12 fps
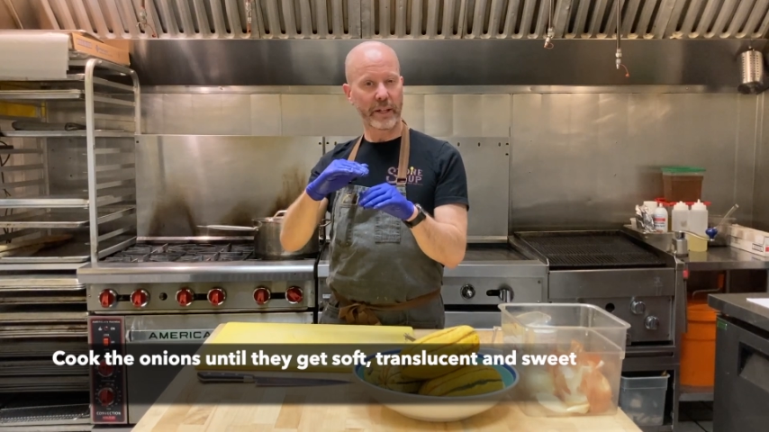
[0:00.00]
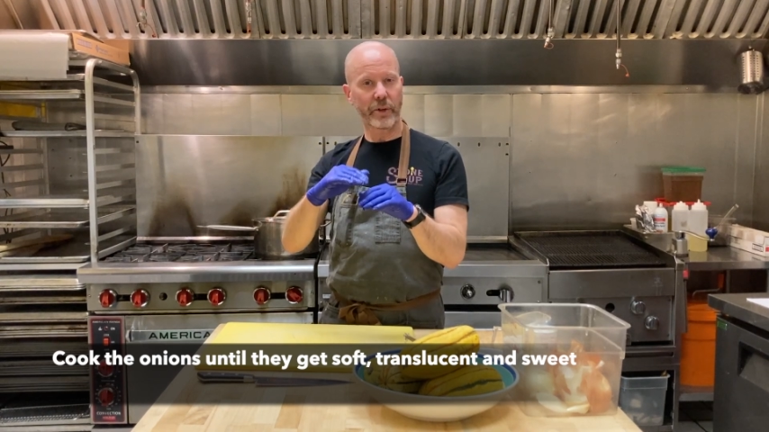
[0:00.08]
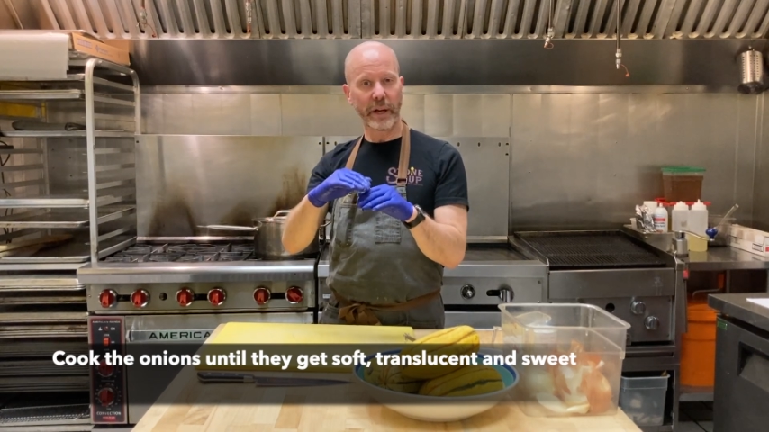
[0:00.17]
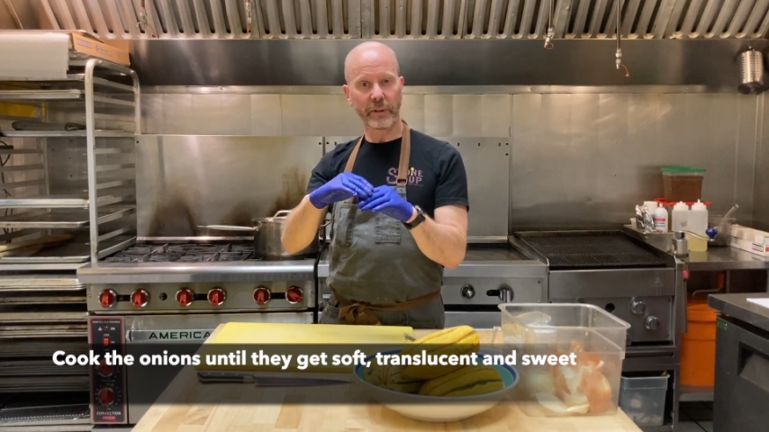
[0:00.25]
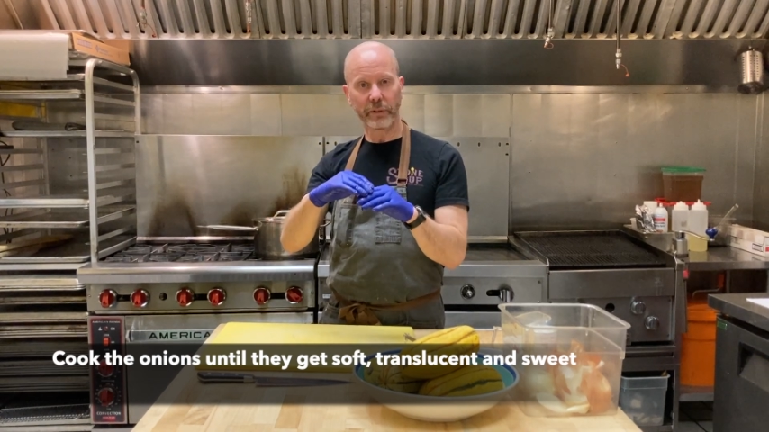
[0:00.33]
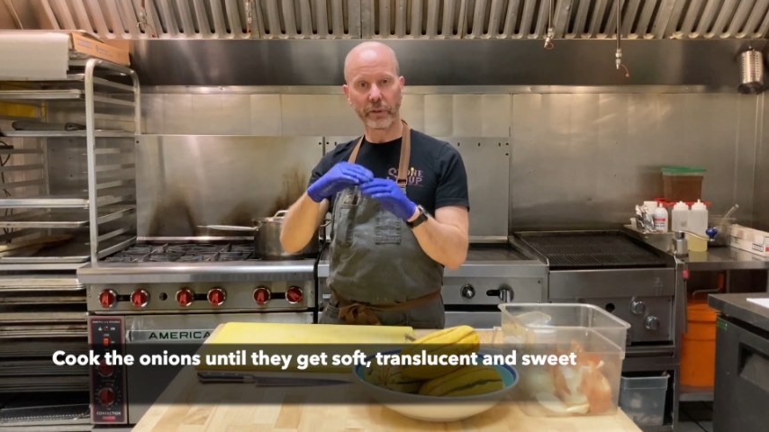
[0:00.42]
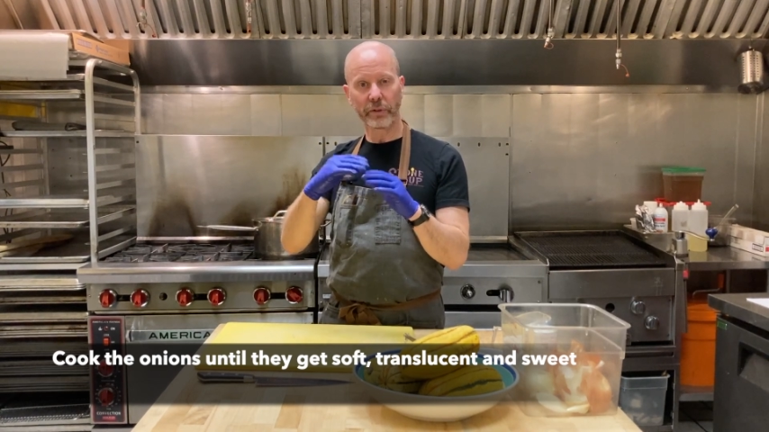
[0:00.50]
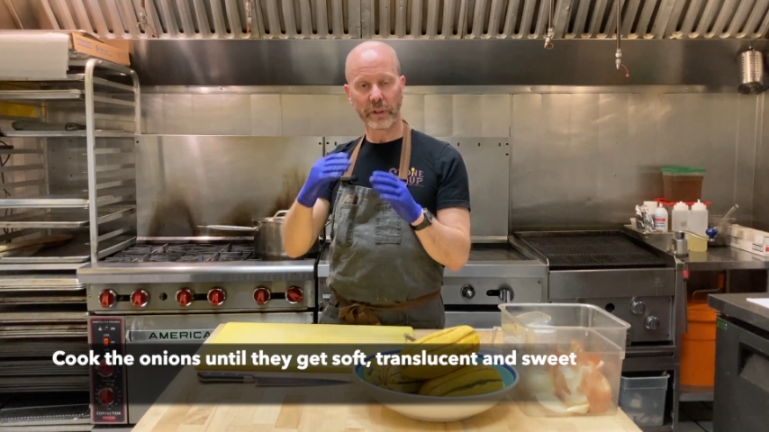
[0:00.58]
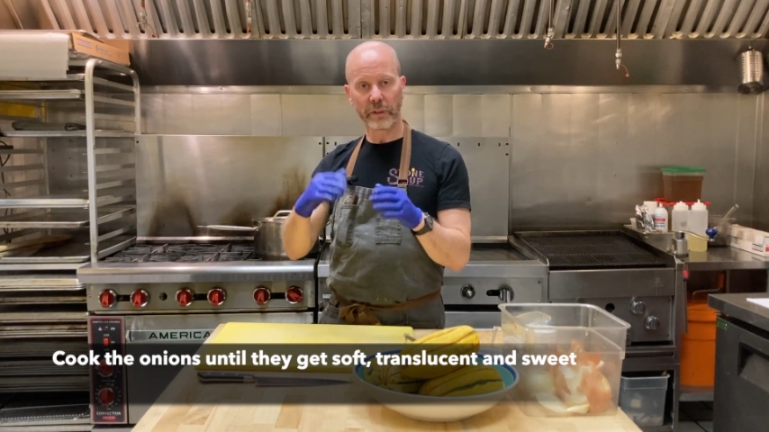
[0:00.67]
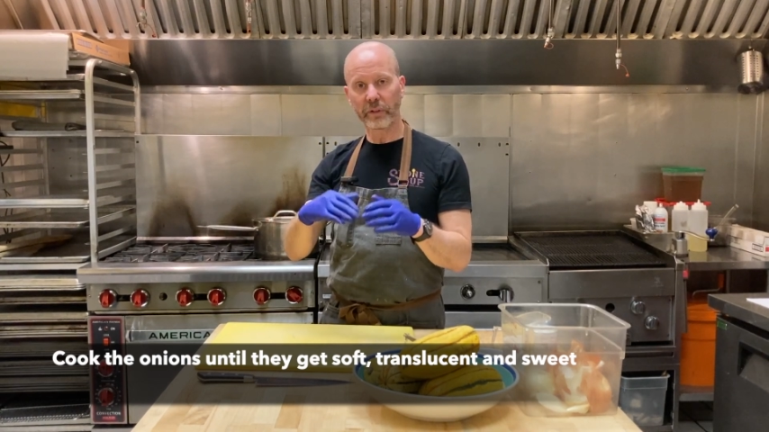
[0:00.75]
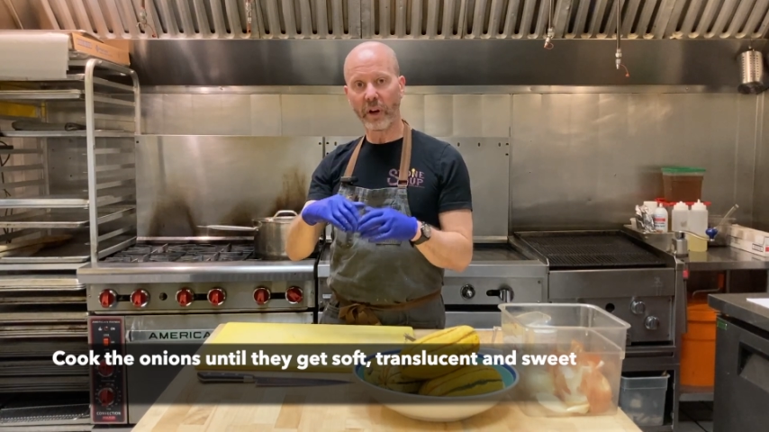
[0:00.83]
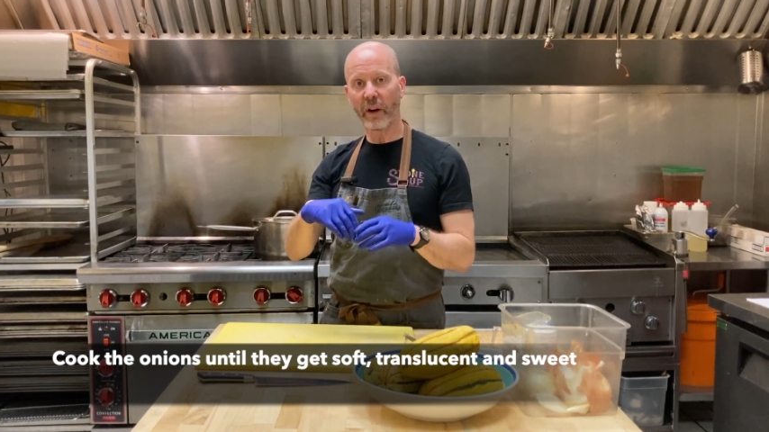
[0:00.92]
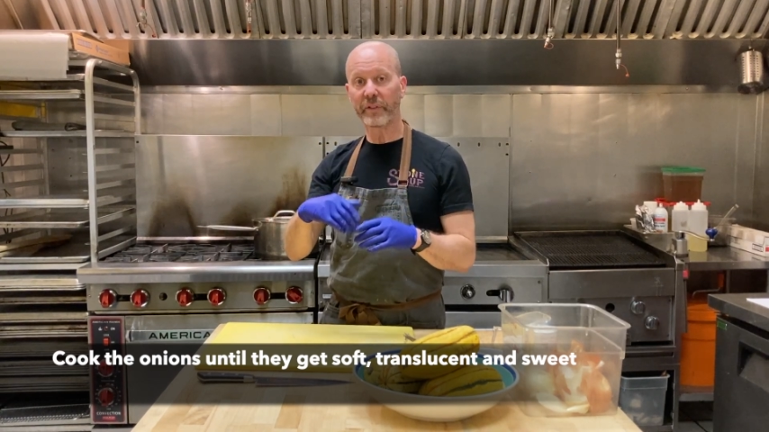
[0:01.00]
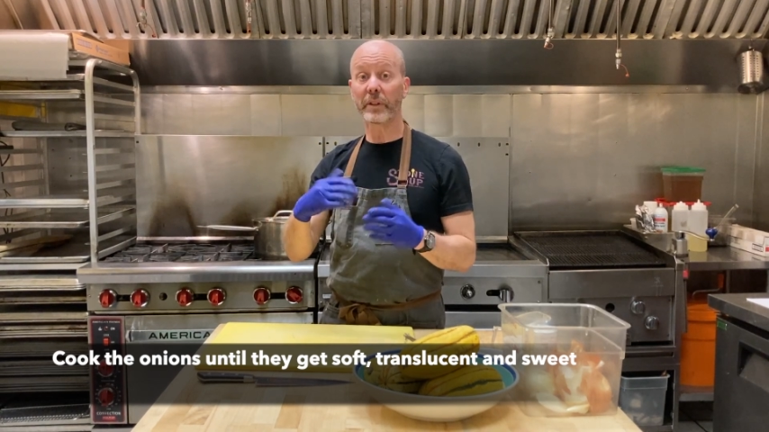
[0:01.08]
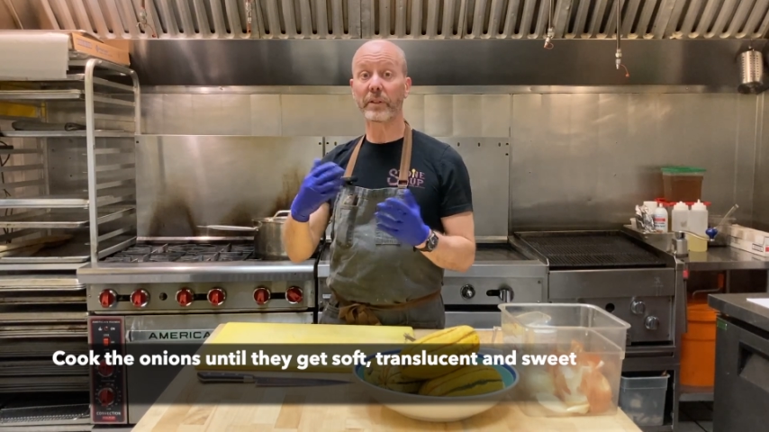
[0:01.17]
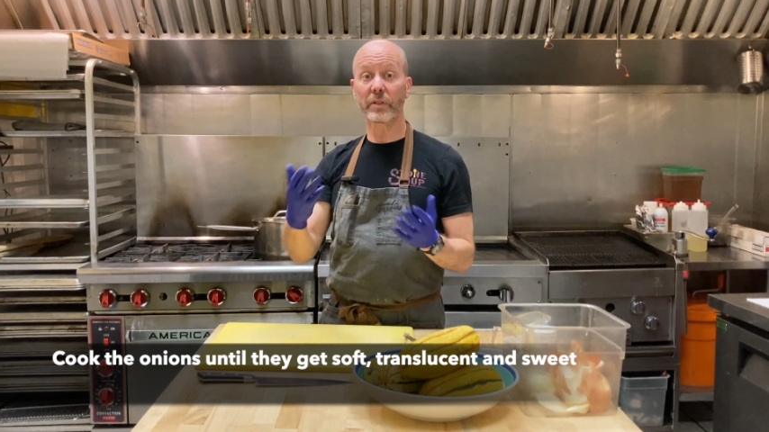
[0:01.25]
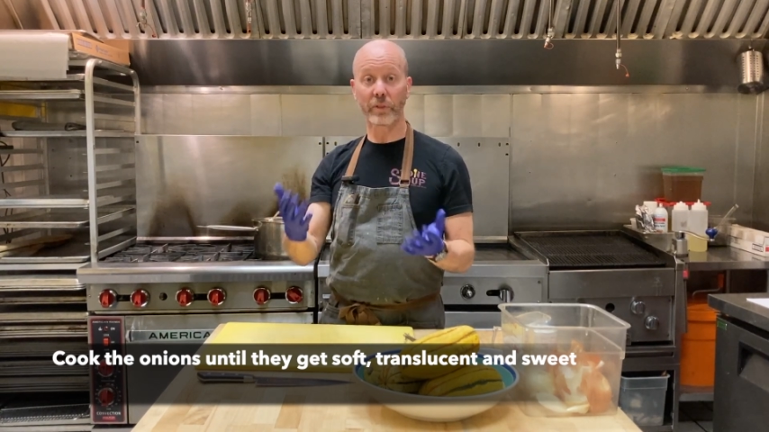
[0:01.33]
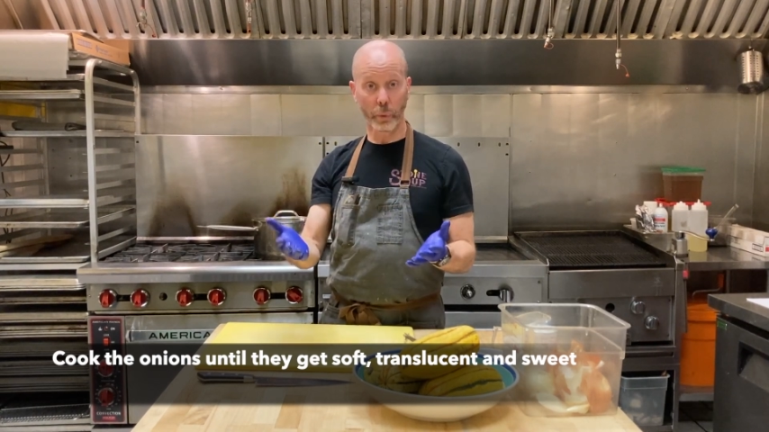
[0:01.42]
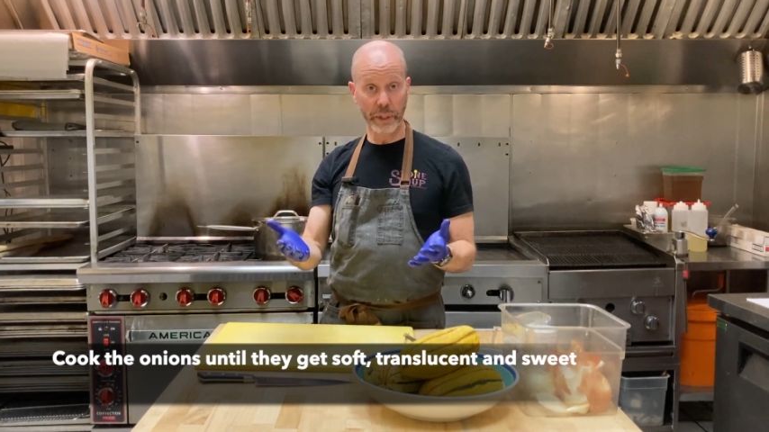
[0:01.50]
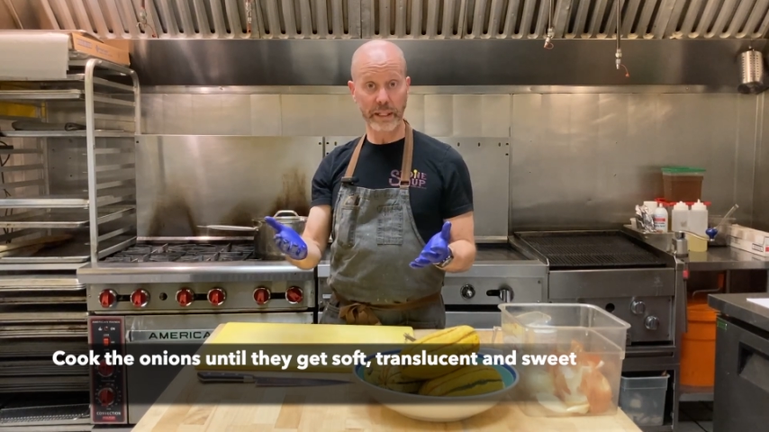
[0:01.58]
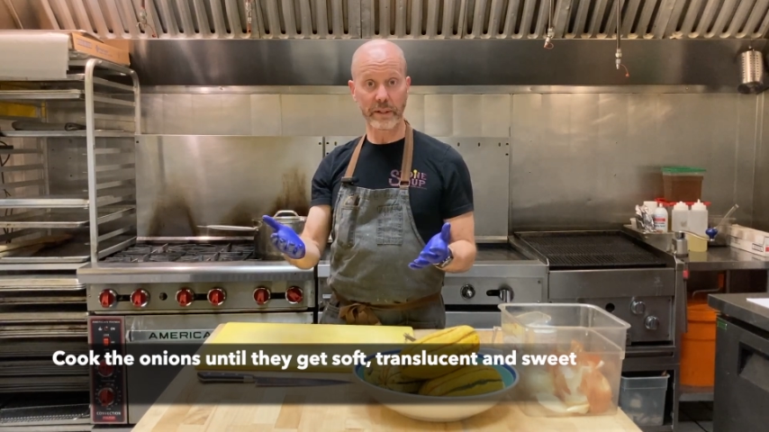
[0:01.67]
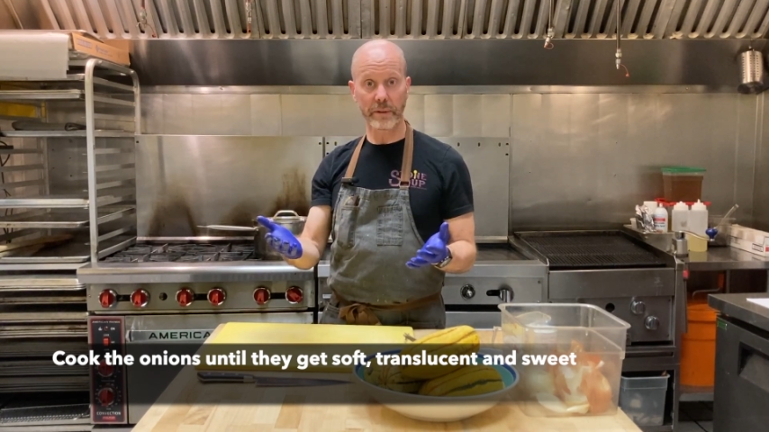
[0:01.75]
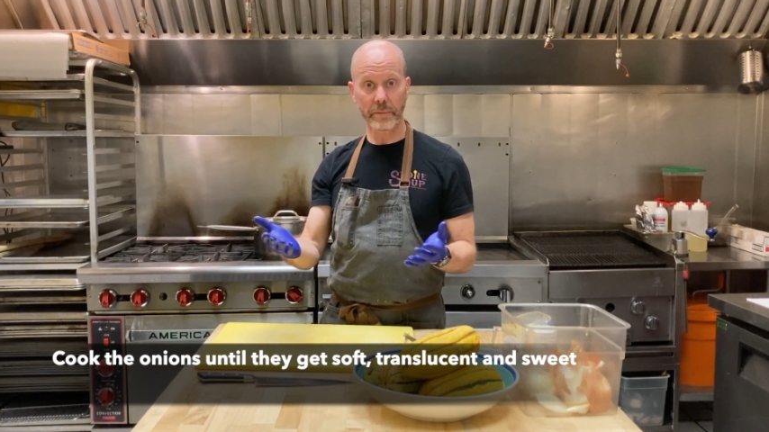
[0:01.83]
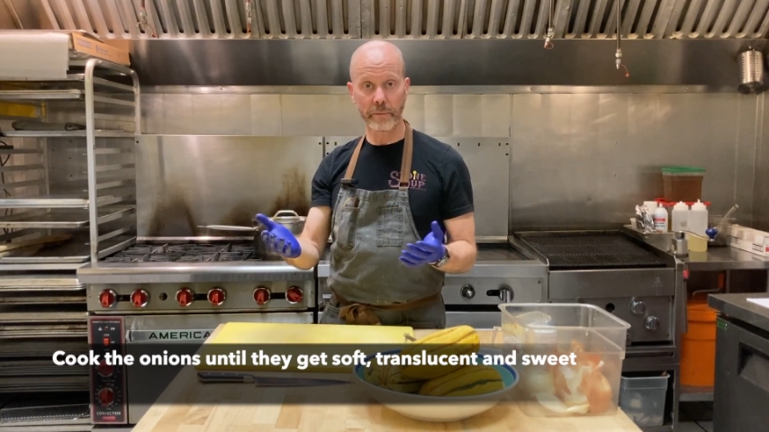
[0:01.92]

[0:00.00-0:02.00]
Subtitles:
translucent and soft and sweet.